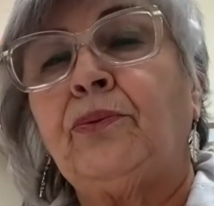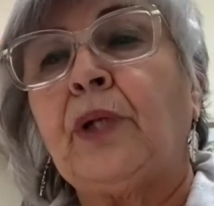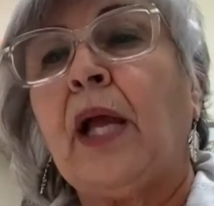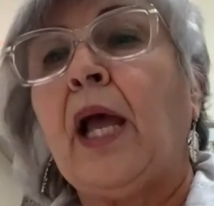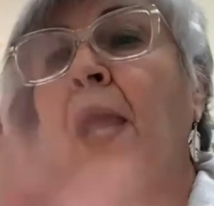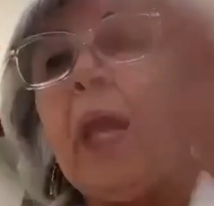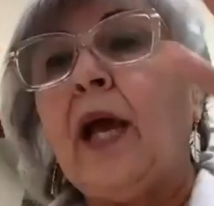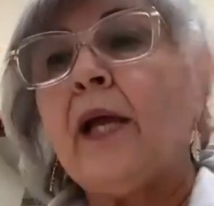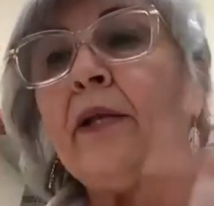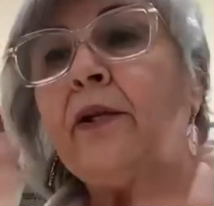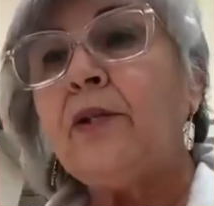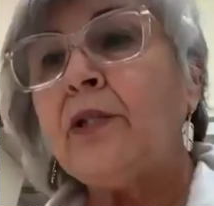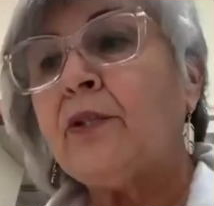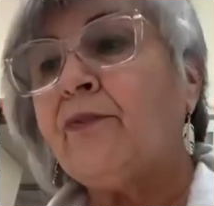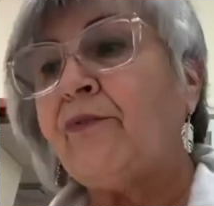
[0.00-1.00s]
And
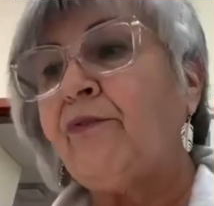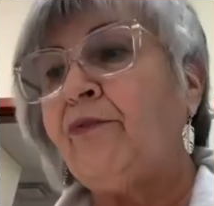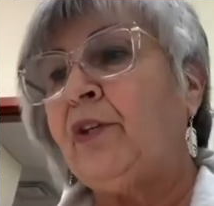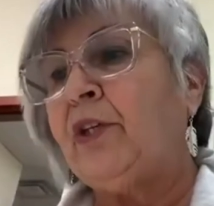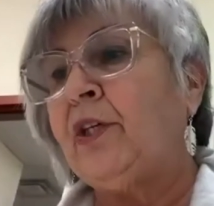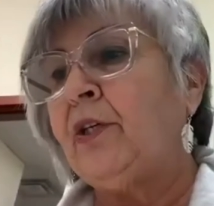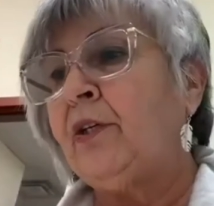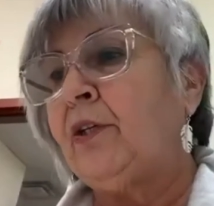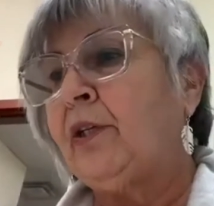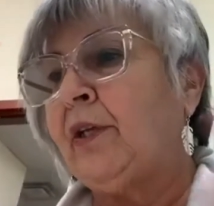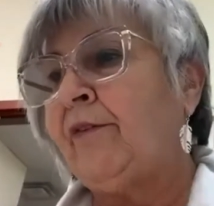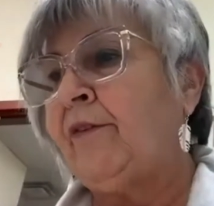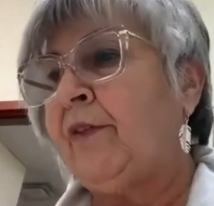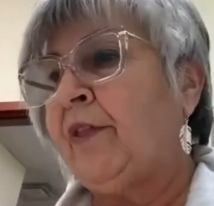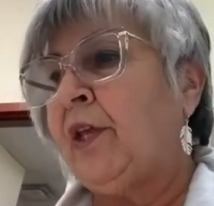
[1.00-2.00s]
you just feel
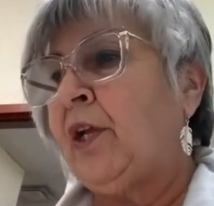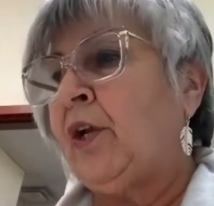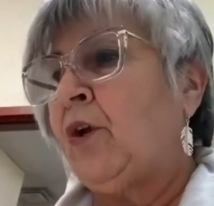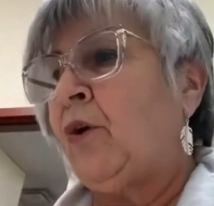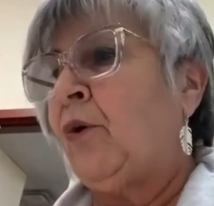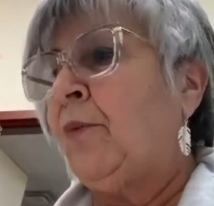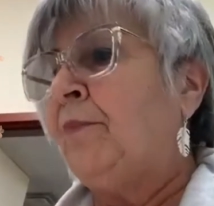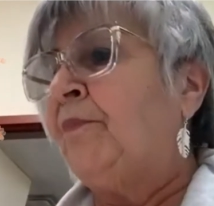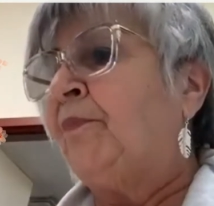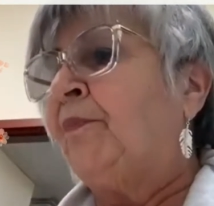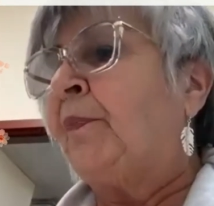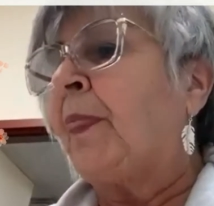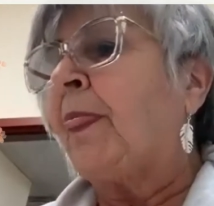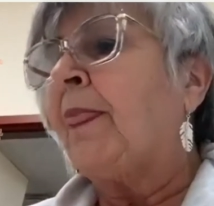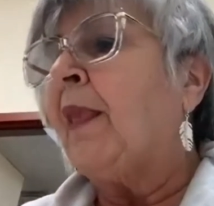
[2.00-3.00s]
everything go.
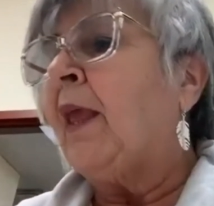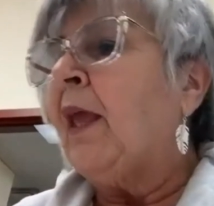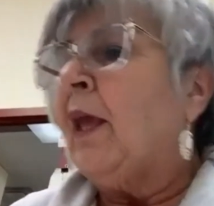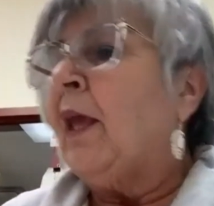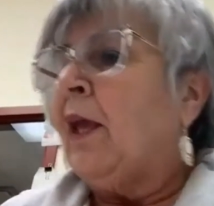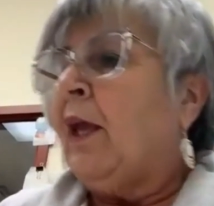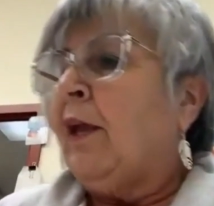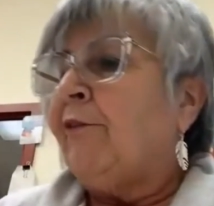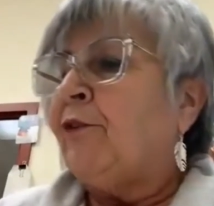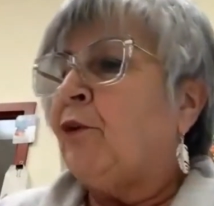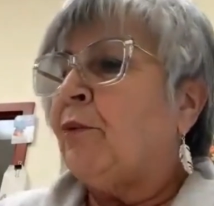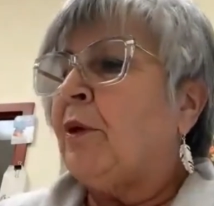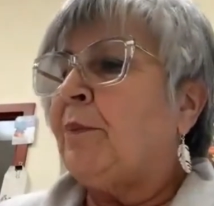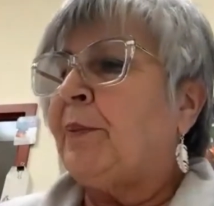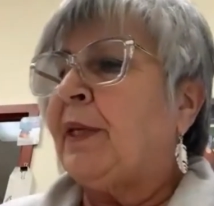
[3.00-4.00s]
If
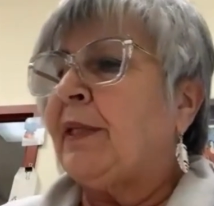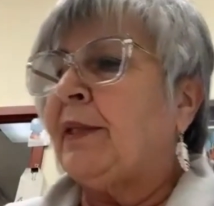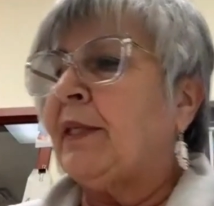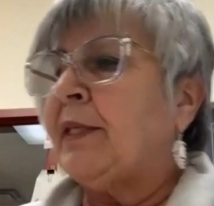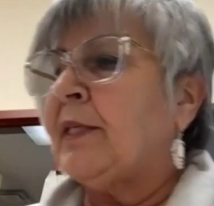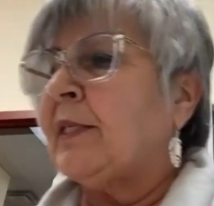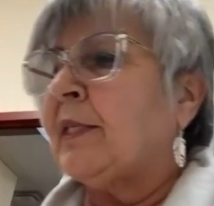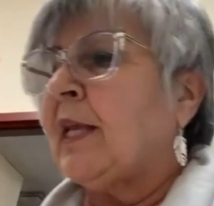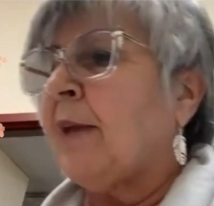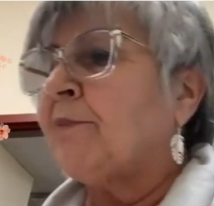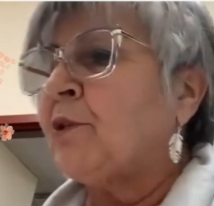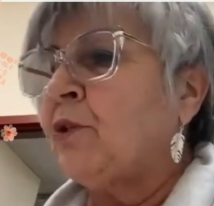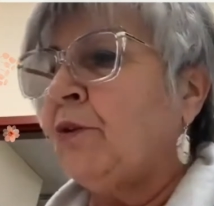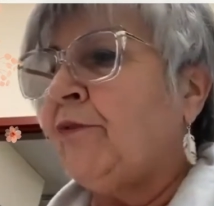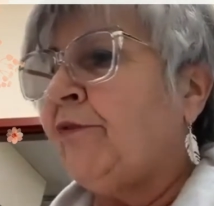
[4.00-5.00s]
you repeat these
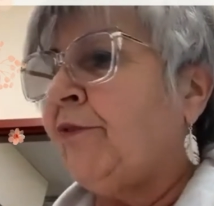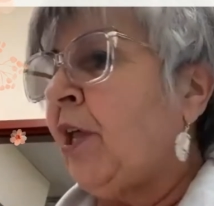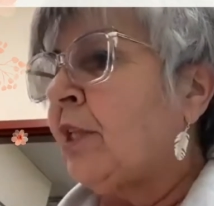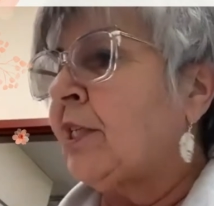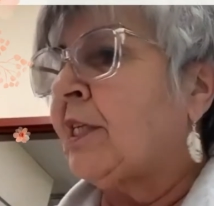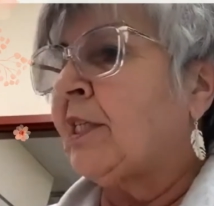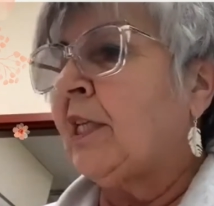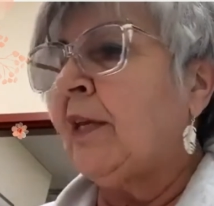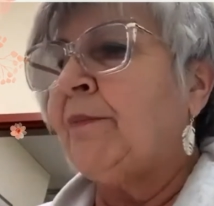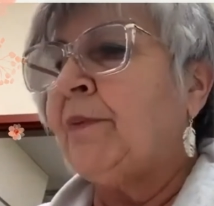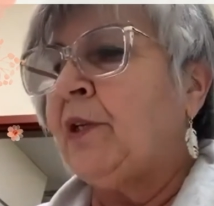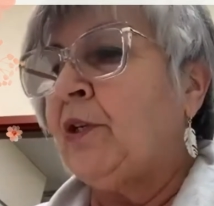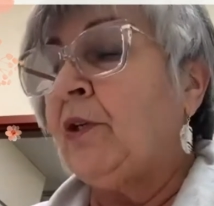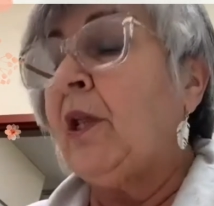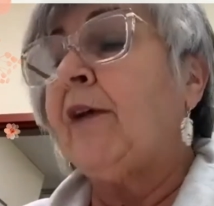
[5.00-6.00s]
steps, you'll fall asleep
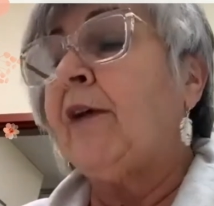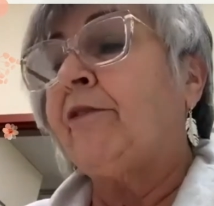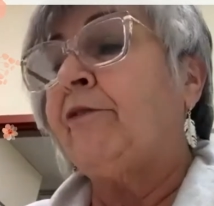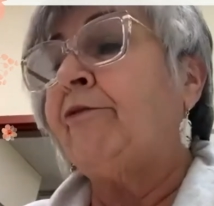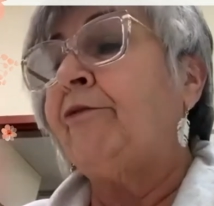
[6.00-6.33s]
and you'll have a